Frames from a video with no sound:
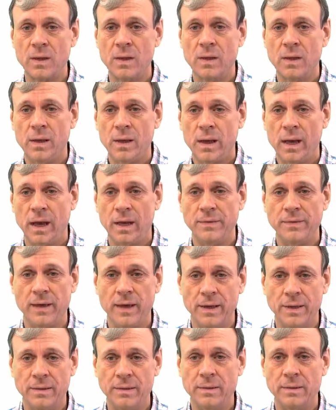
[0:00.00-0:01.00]
And
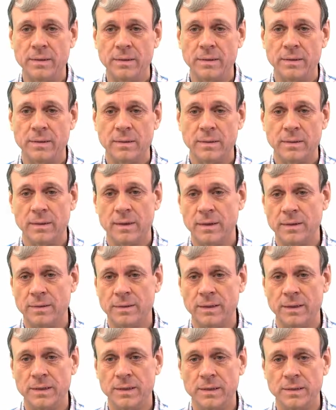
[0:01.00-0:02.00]
then
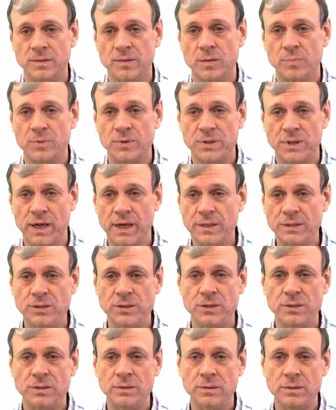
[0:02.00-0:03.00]
the
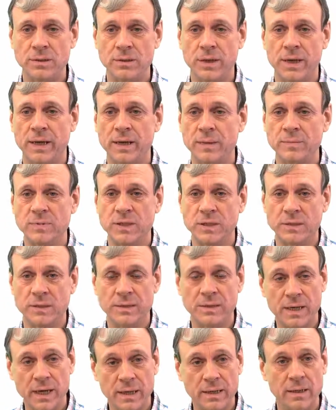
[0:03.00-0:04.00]
interpretation claims that the
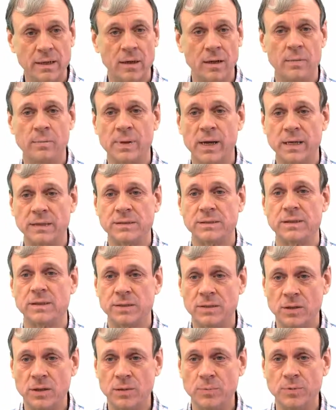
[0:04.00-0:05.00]
data are best
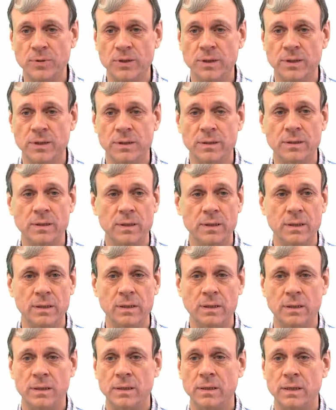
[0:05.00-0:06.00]
interpreted in a